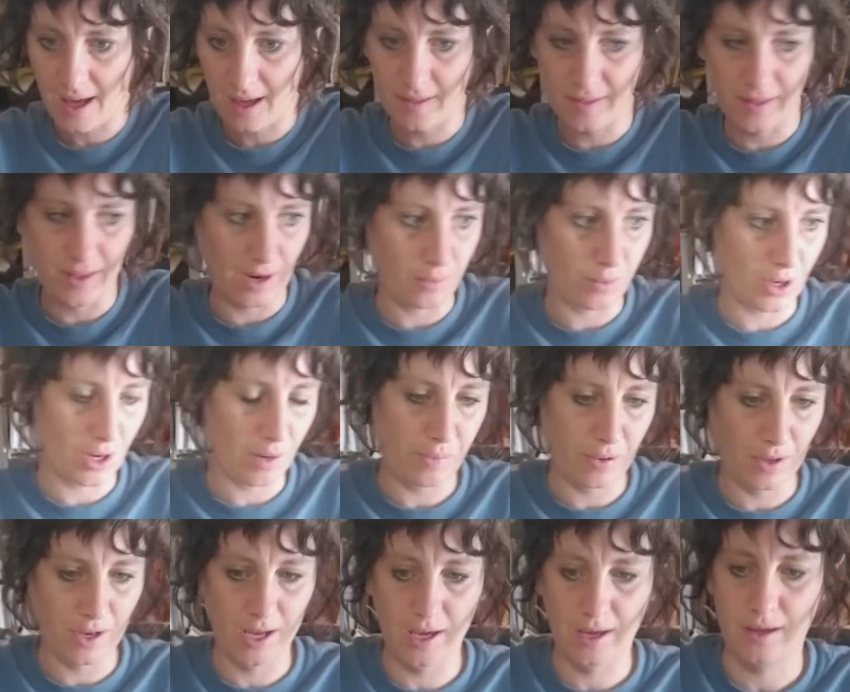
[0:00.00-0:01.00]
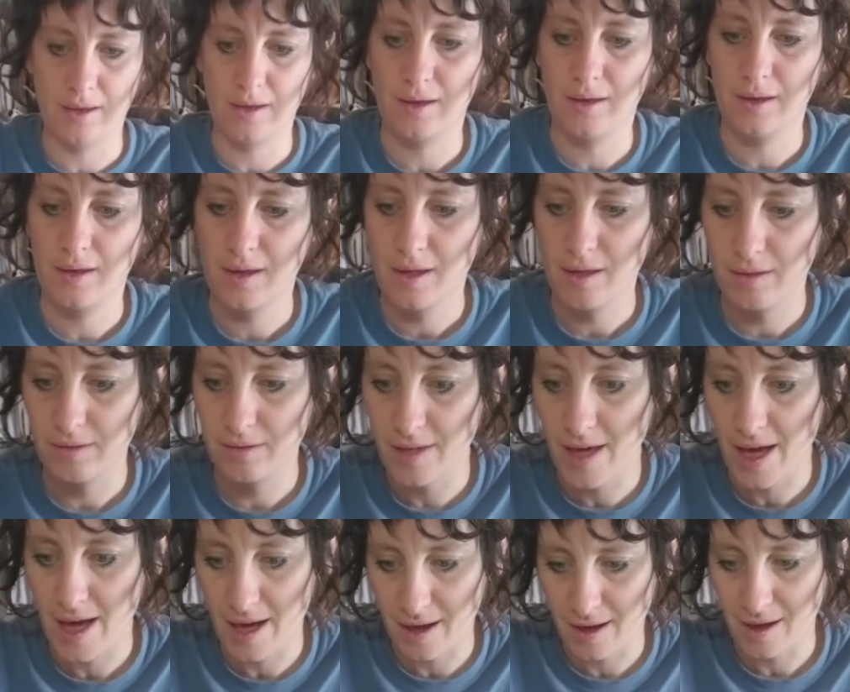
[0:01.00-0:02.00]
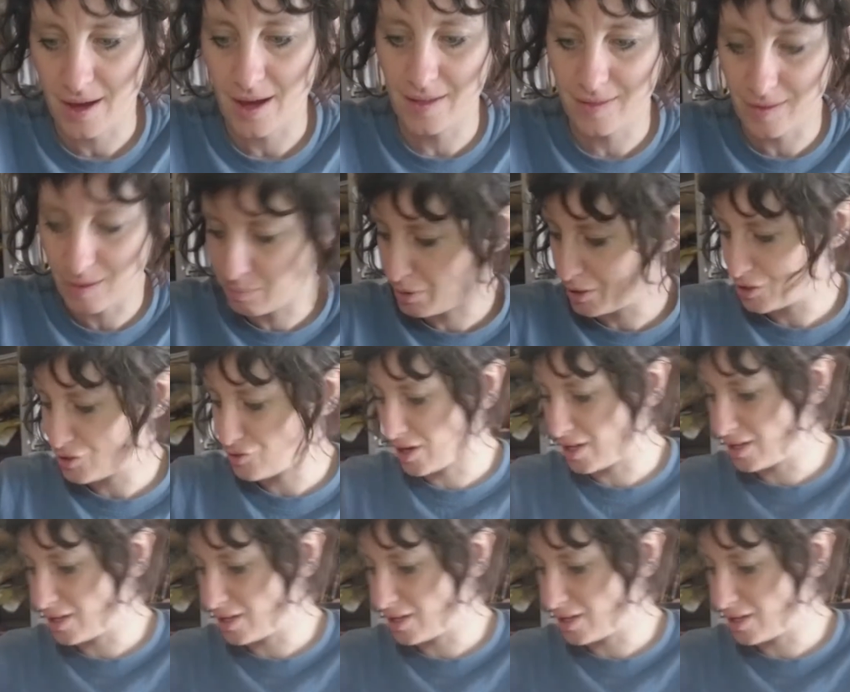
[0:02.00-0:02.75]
And then I'm going to put it there, and then put it straight in